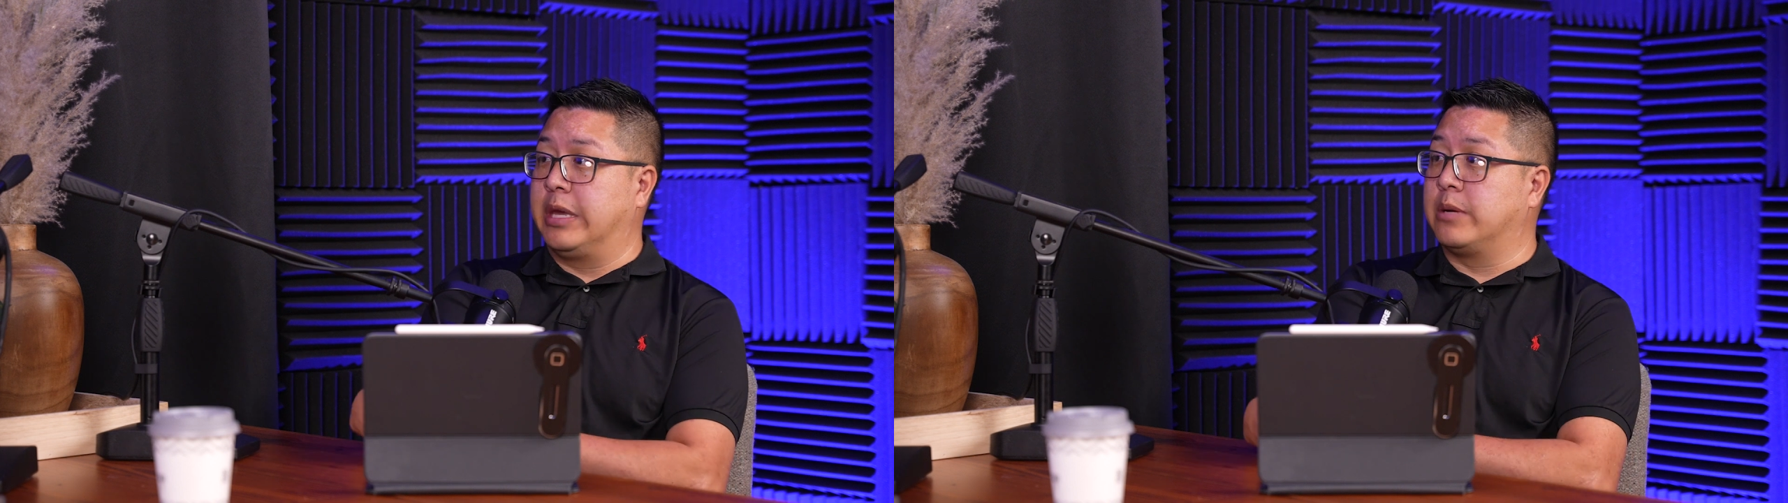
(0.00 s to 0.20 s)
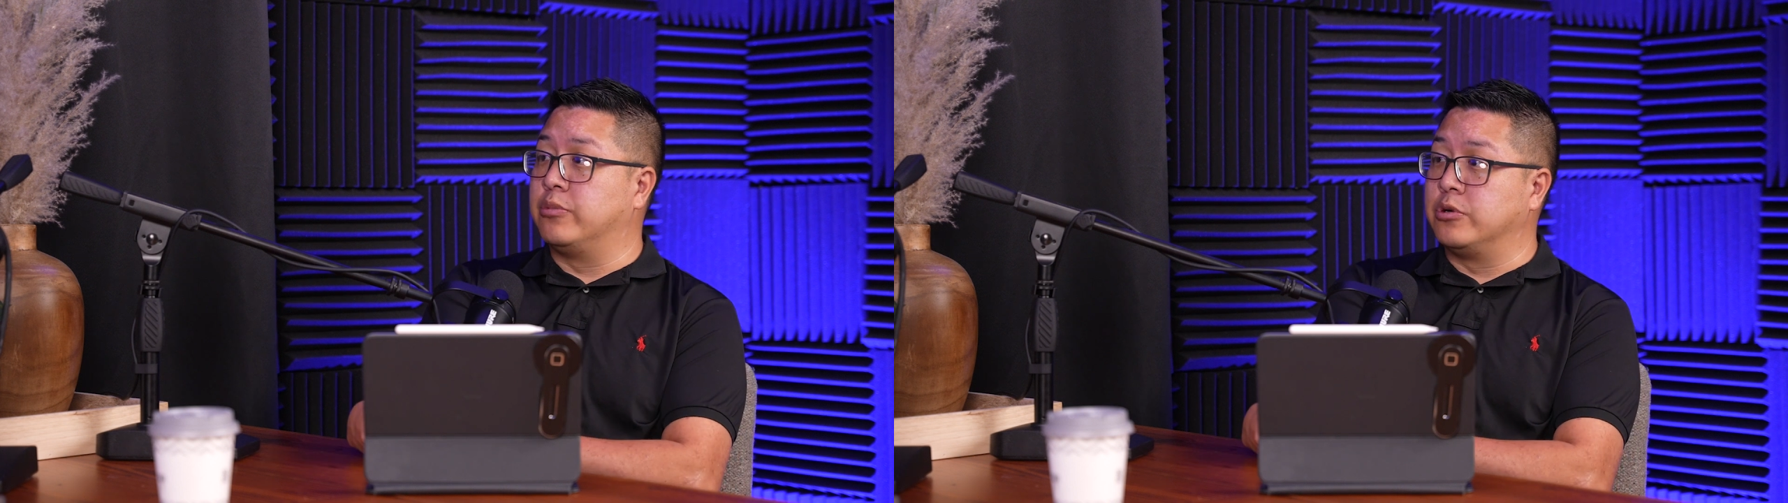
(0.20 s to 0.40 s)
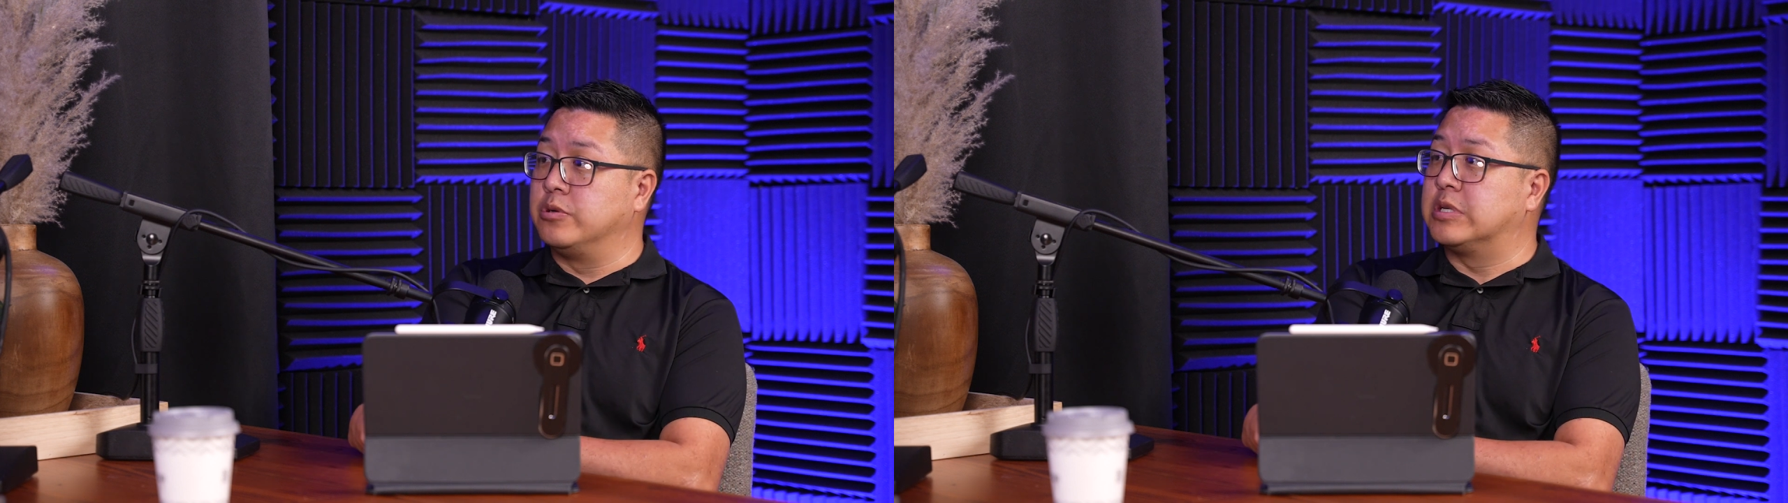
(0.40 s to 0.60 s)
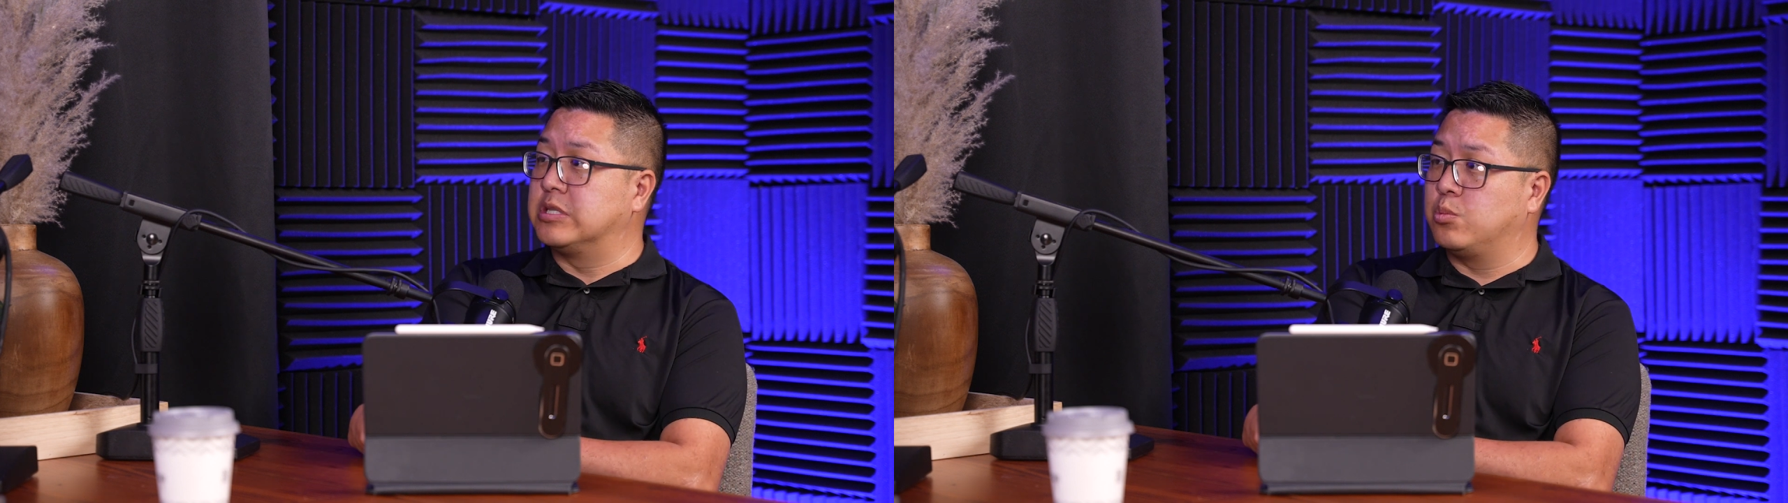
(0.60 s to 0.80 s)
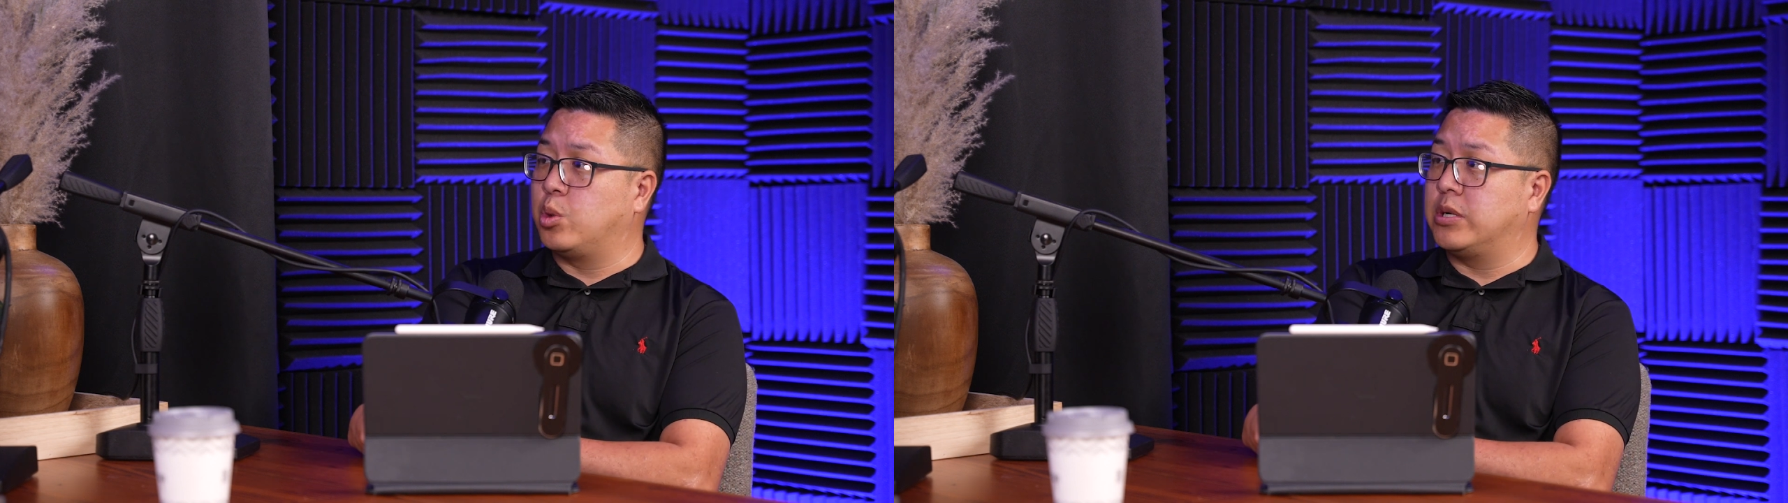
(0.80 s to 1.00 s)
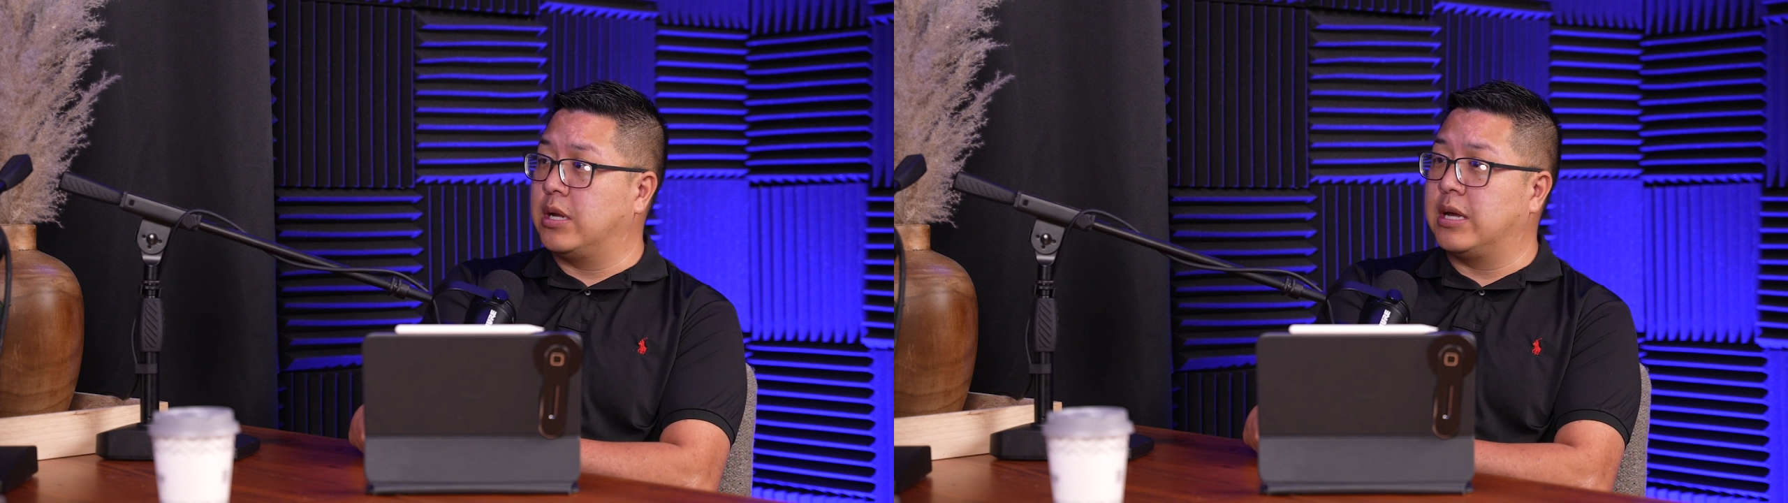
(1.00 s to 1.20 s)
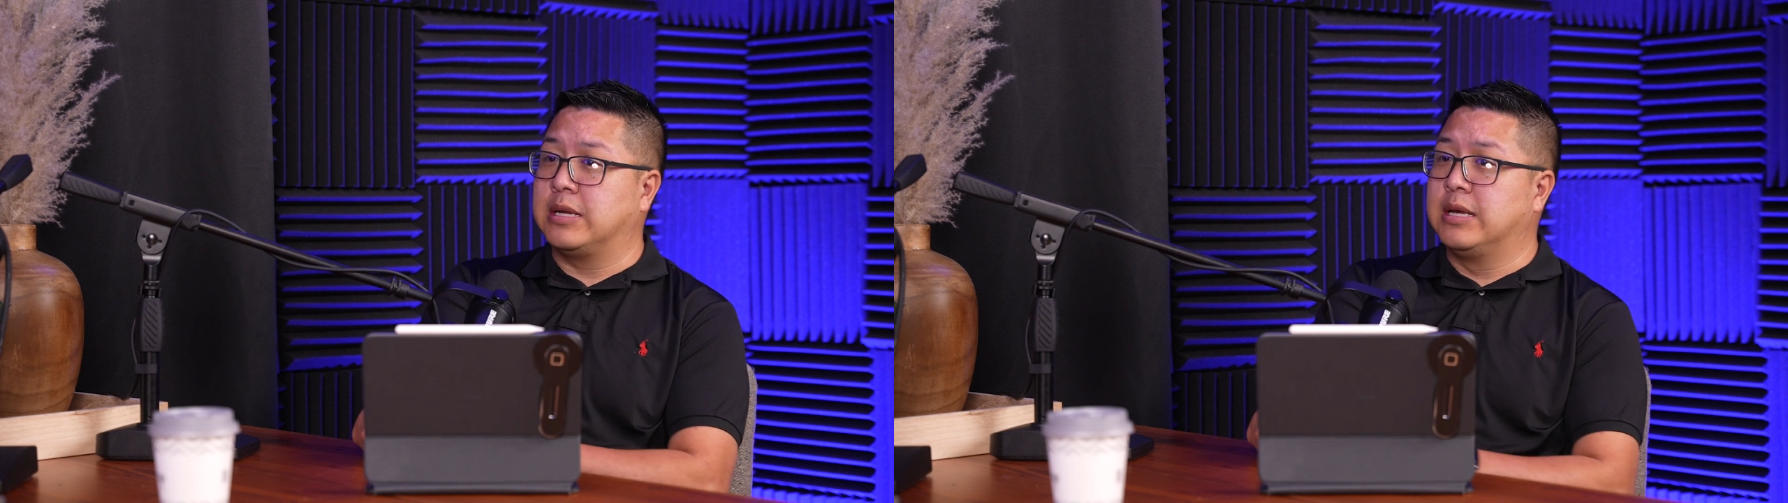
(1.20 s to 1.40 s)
big bruises and whatnot,